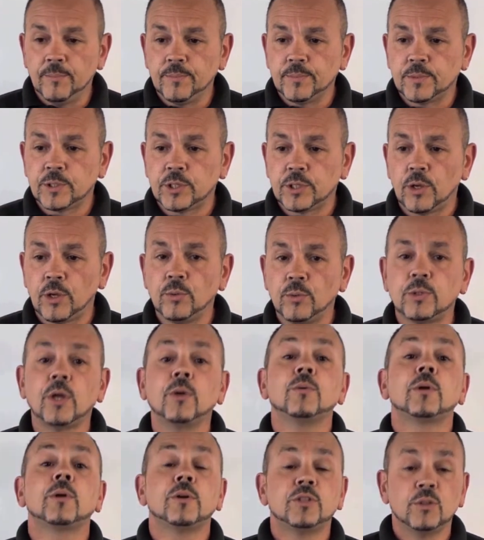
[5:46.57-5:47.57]
So
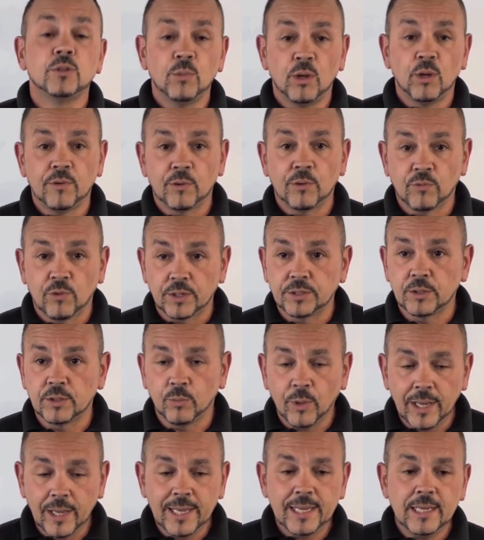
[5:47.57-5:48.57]
don't go to move it right
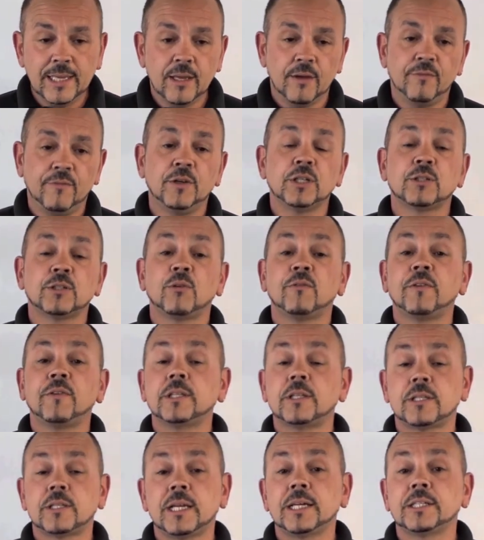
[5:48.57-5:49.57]
away. First of all, think,
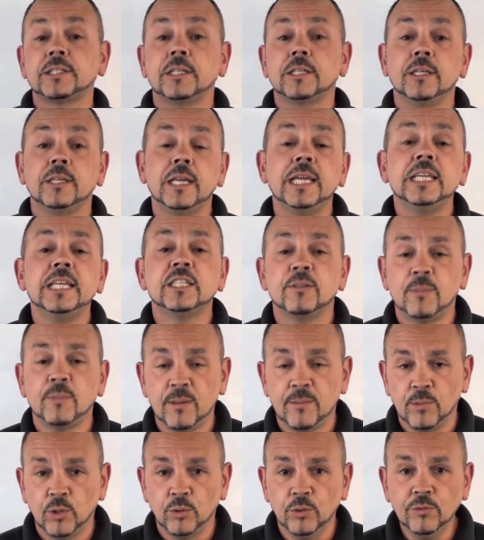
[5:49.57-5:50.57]
does it actually need to be
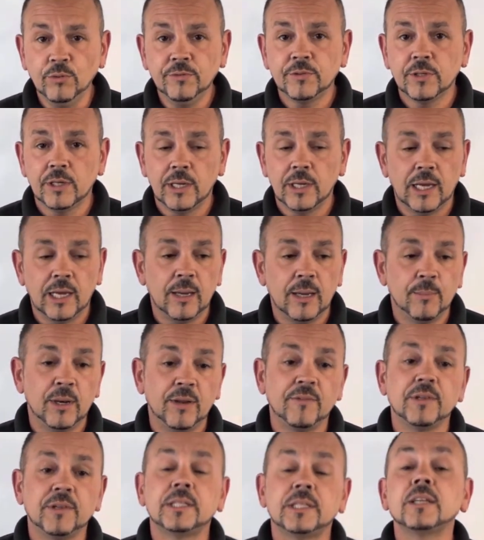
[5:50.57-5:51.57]
moved? And
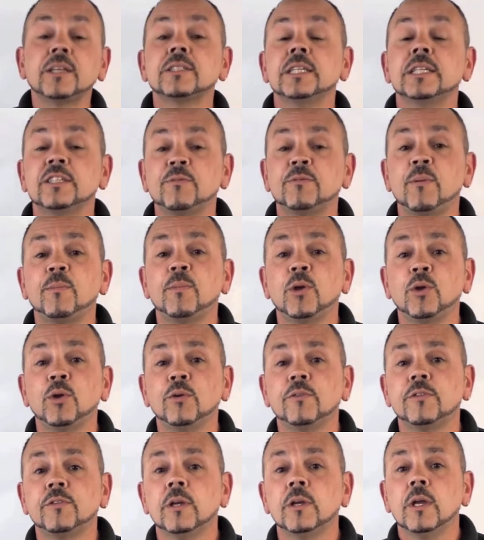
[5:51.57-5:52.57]
if it does need to be
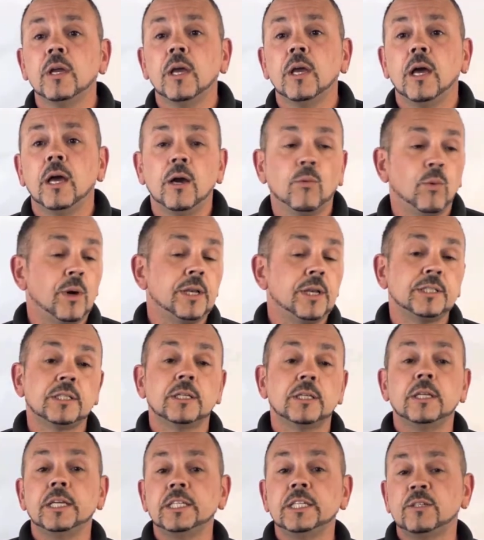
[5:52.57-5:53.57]
moved, where does
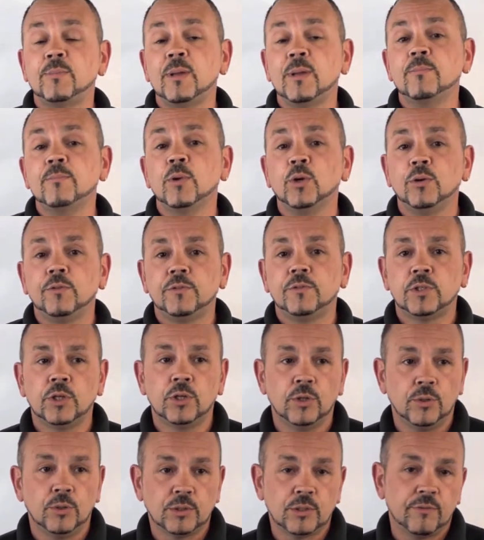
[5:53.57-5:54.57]
it need to be moved
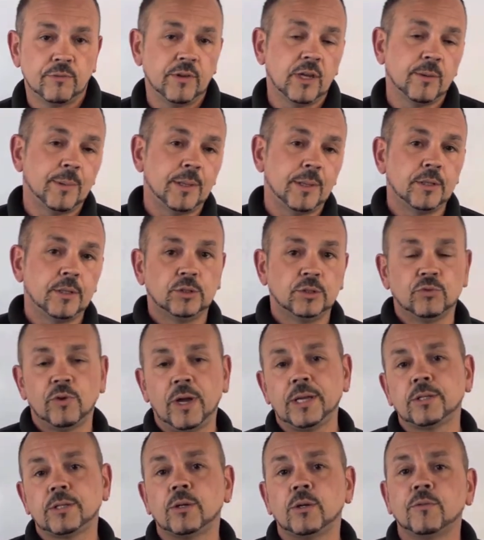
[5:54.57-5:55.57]
to? So think about the
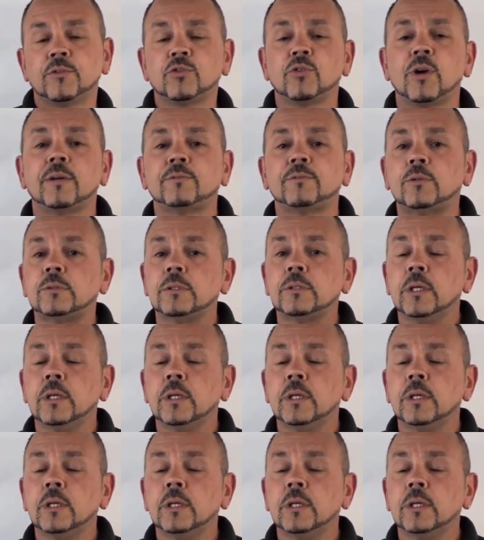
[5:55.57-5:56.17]
direction of travel.